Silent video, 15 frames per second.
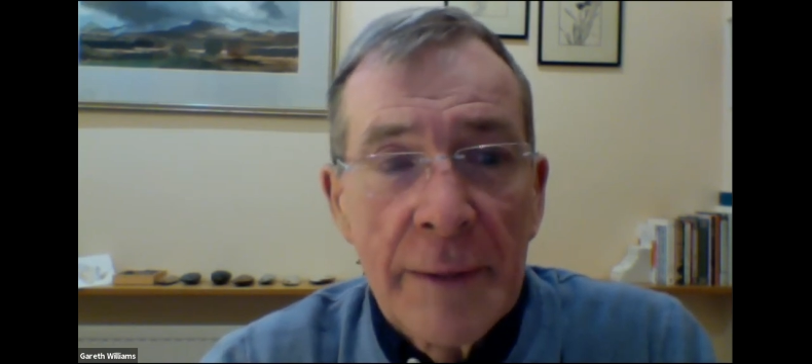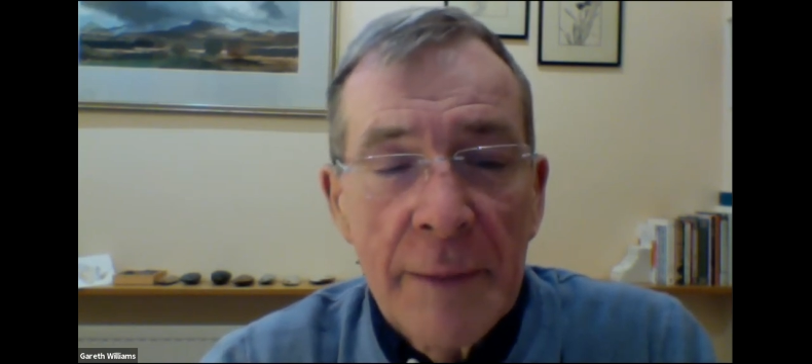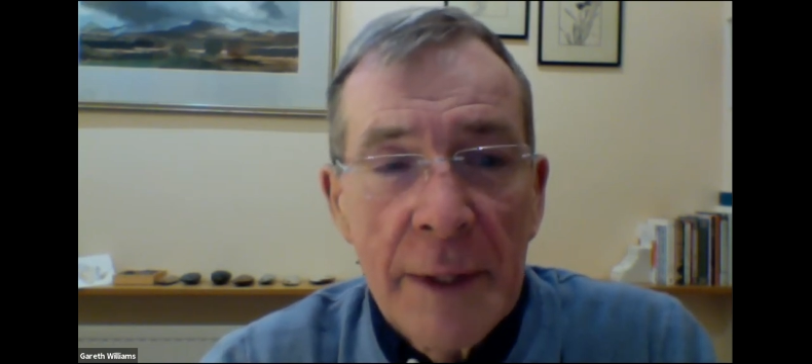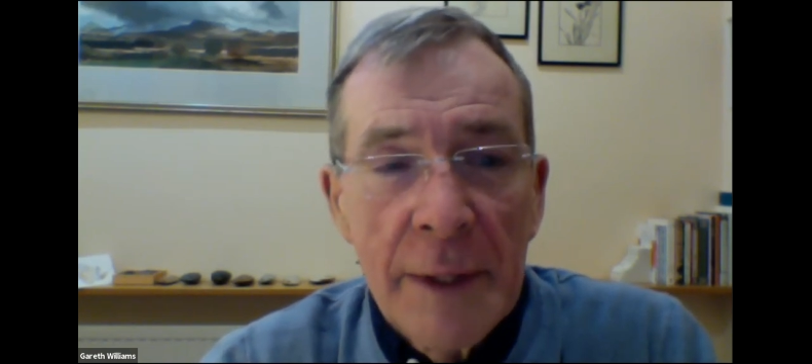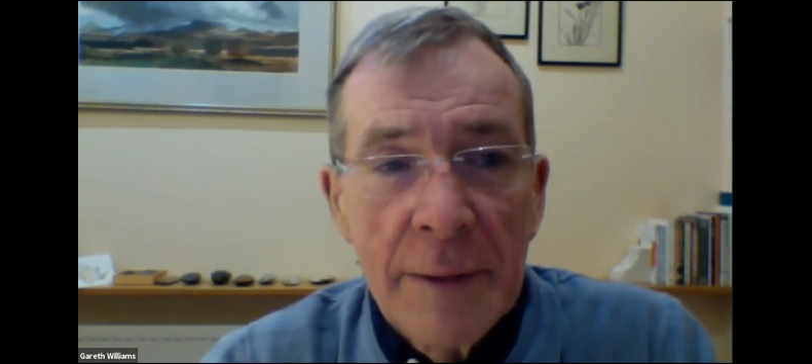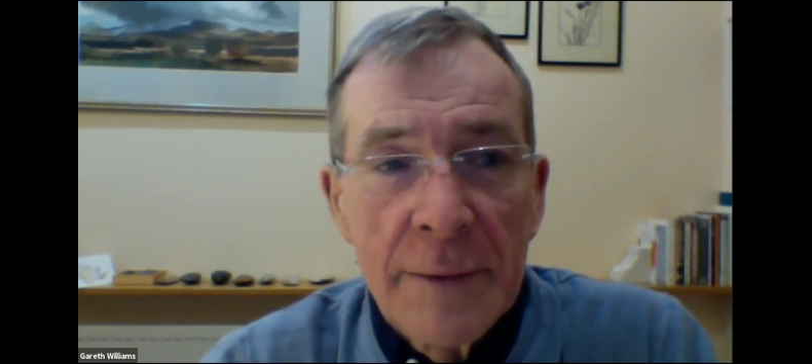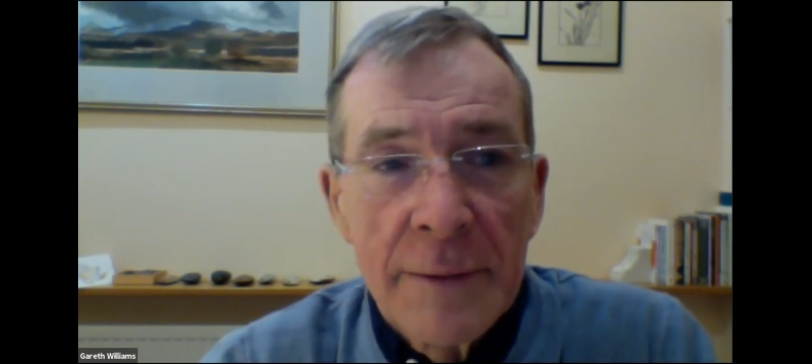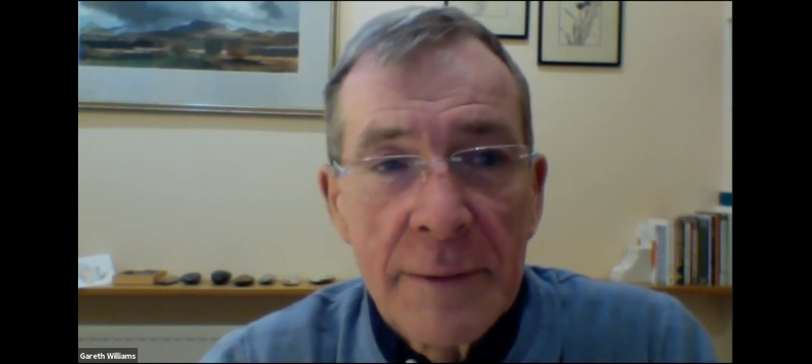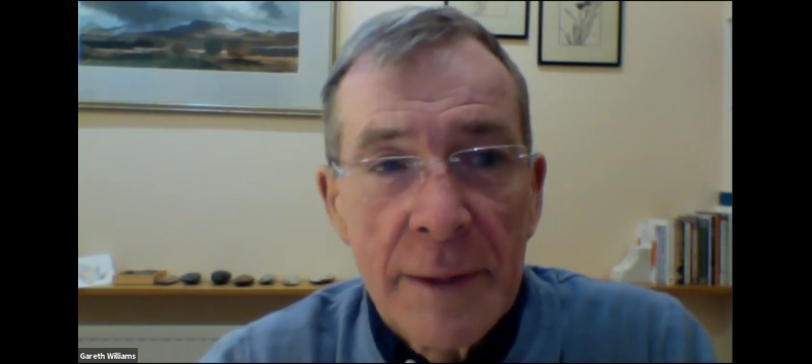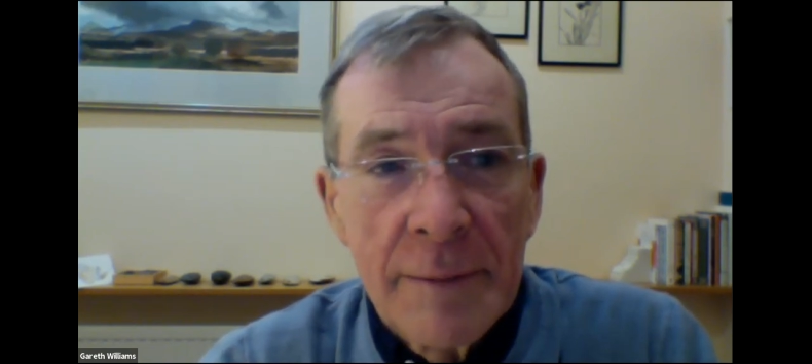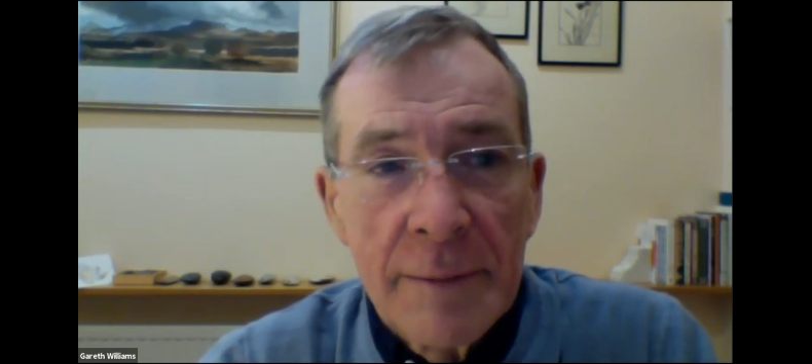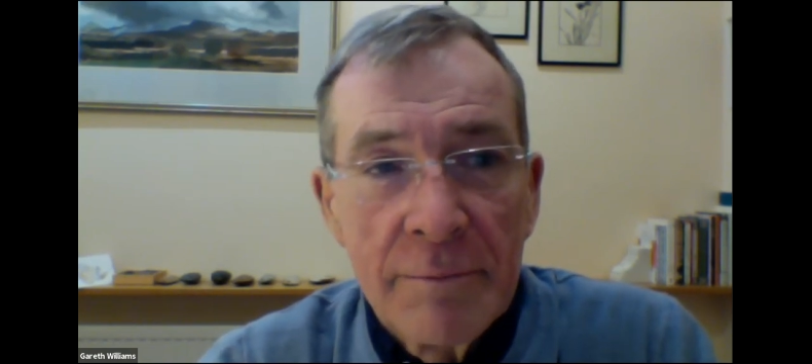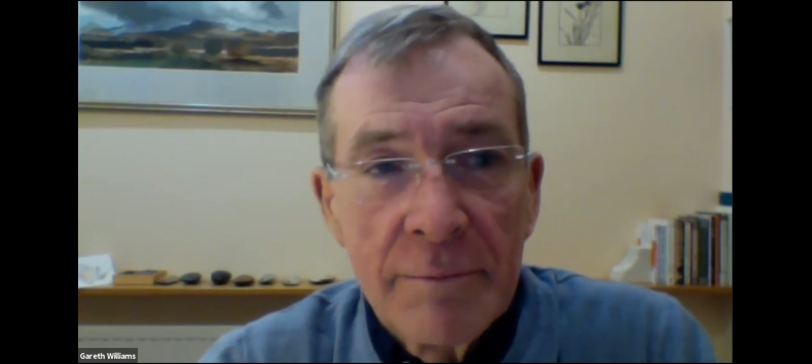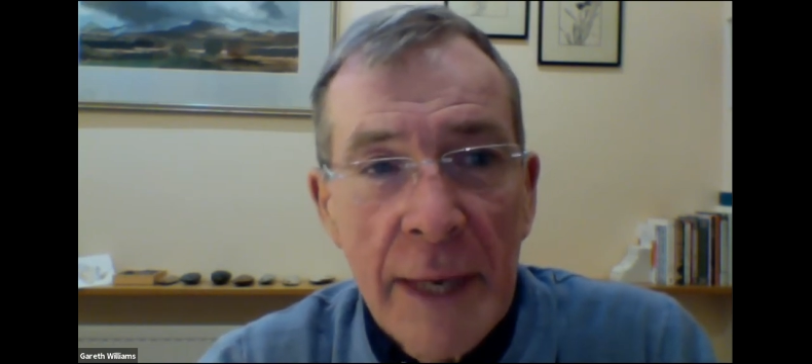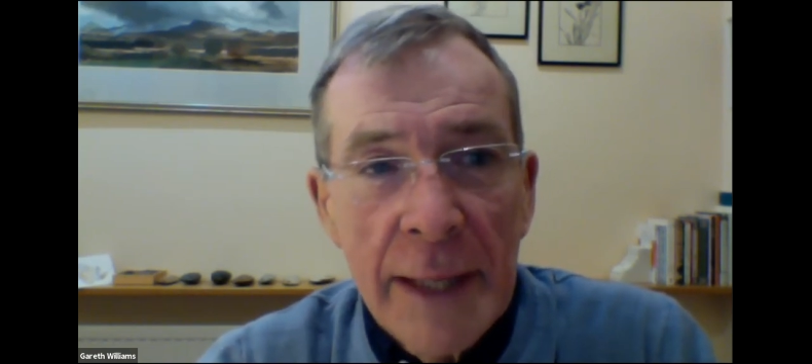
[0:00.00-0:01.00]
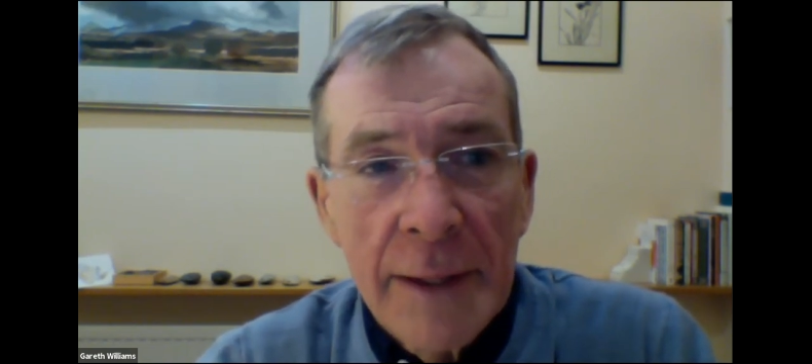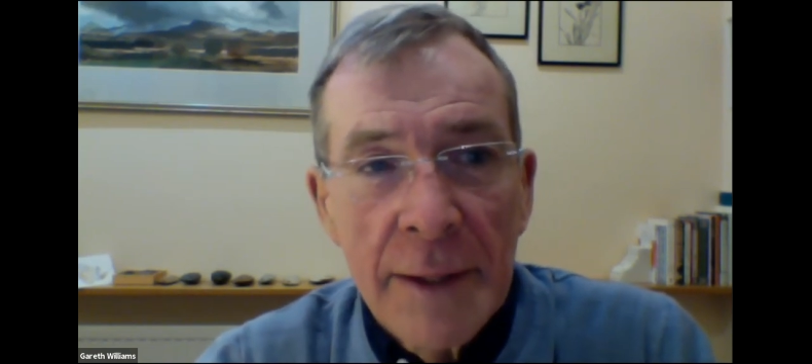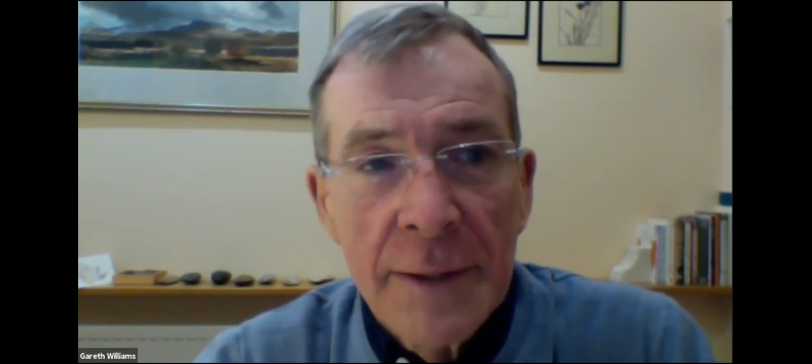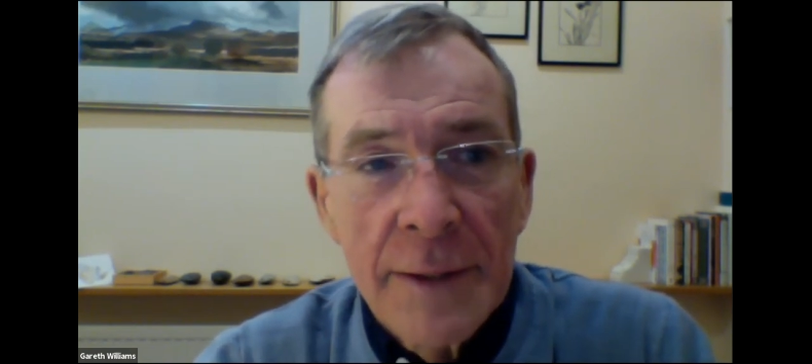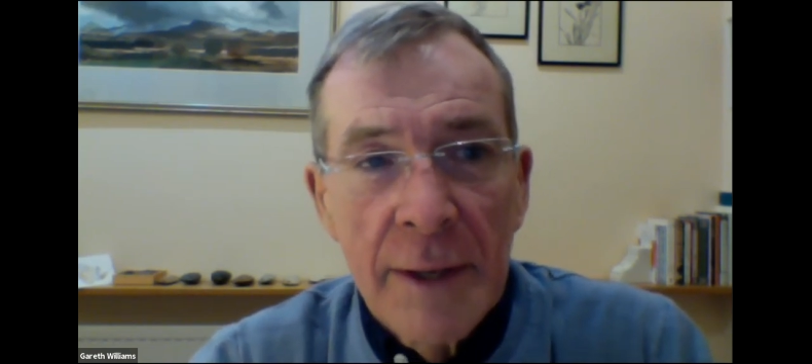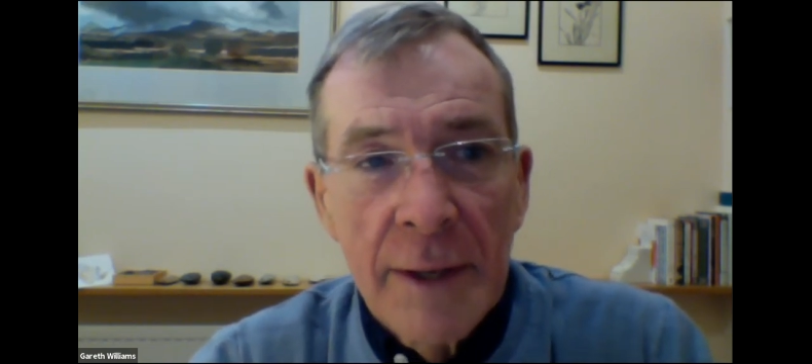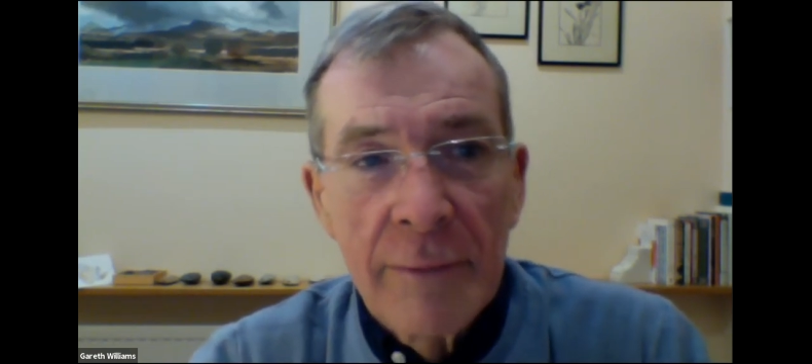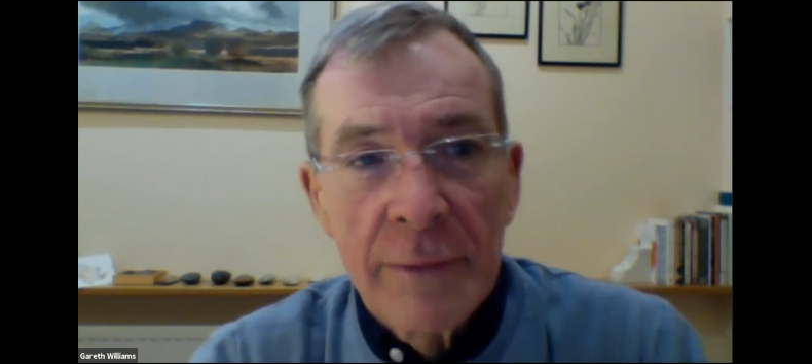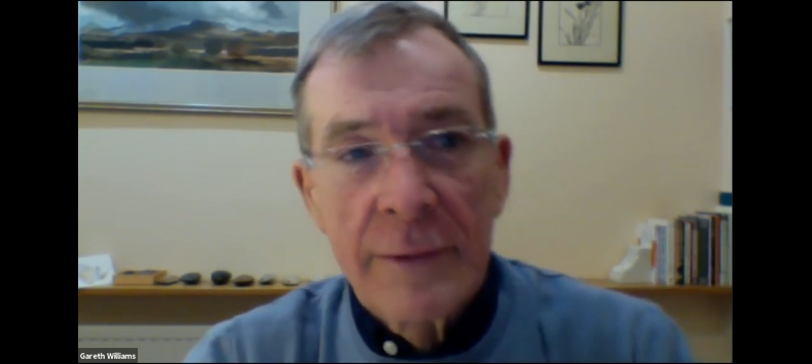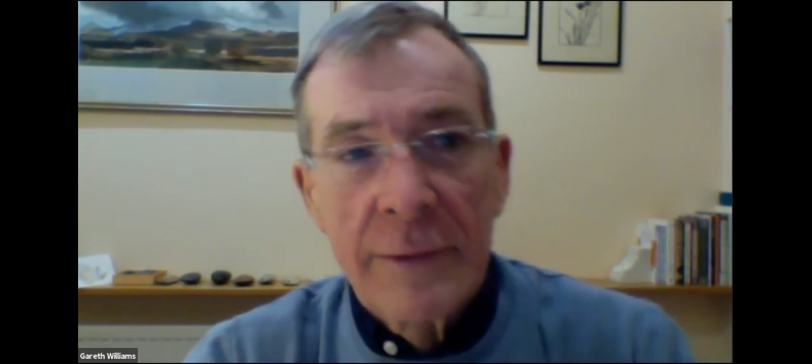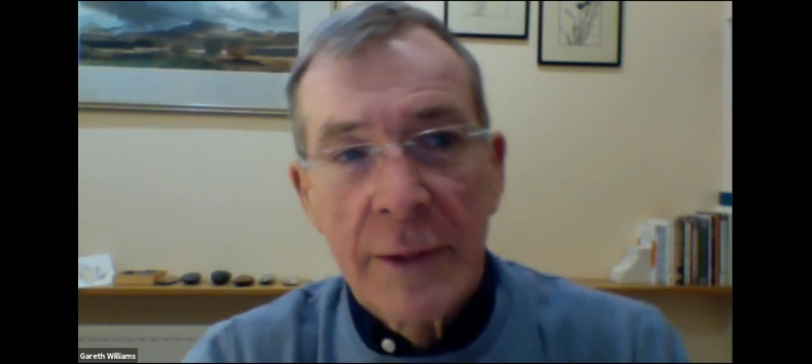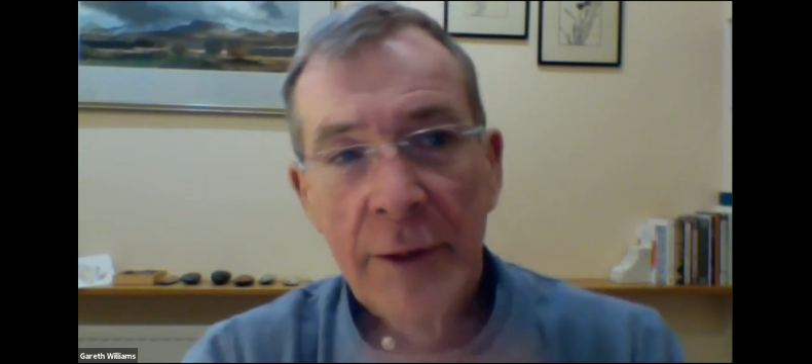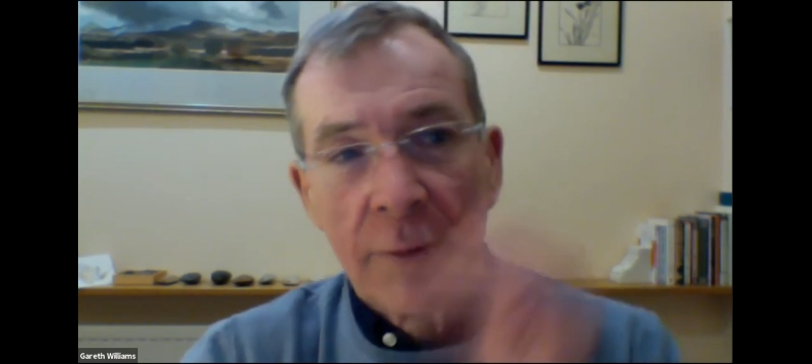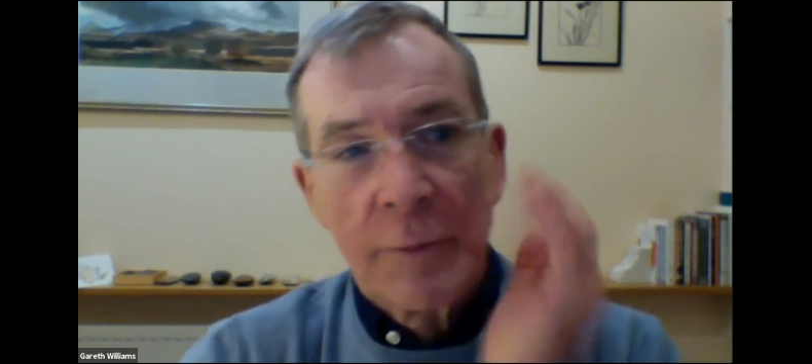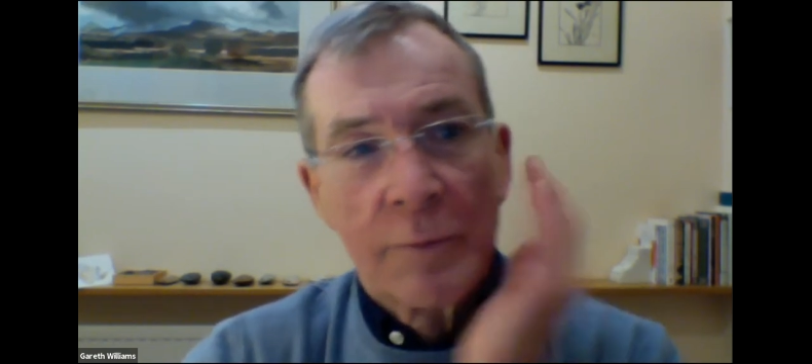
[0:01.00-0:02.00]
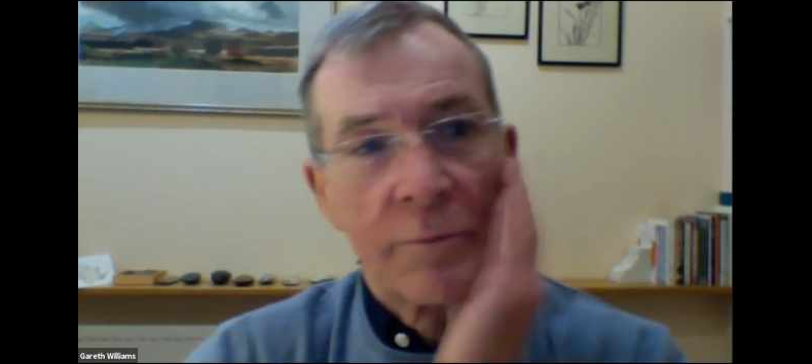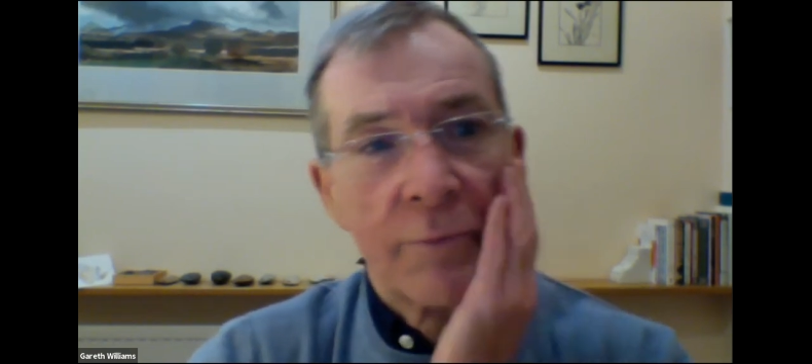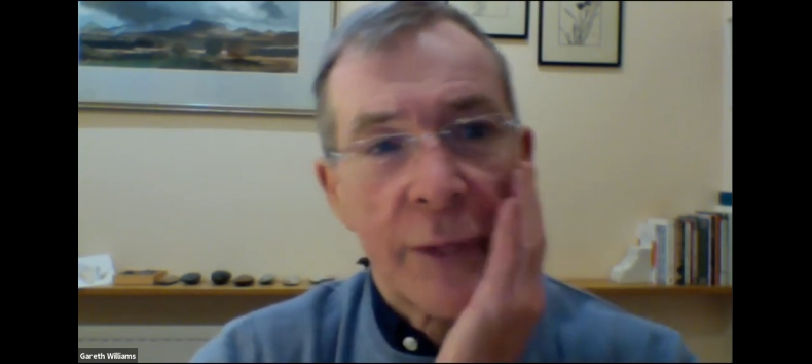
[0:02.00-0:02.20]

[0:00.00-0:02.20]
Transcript: He's the man that discovered sodium